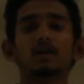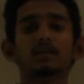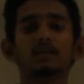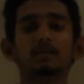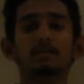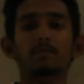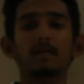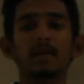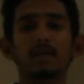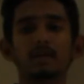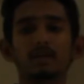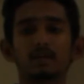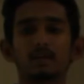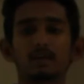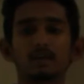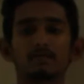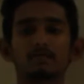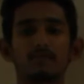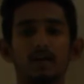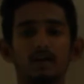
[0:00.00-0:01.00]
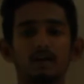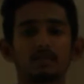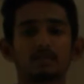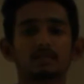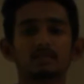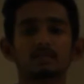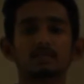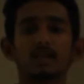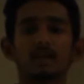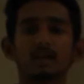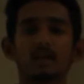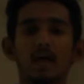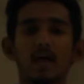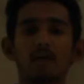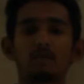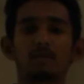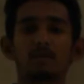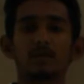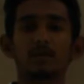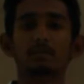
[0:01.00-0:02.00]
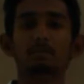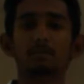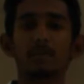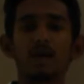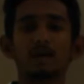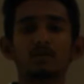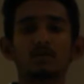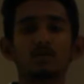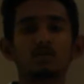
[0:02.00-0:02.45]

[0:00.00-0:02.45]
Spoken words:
the main key factors that have an impact